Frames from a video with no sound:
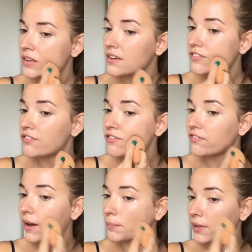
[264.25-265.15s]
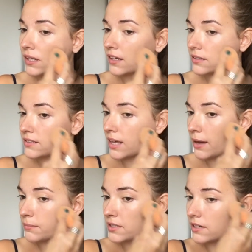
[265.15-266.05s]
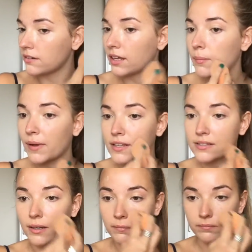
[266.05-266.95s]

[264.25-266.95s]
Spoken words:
fabulous, absolutely amazing.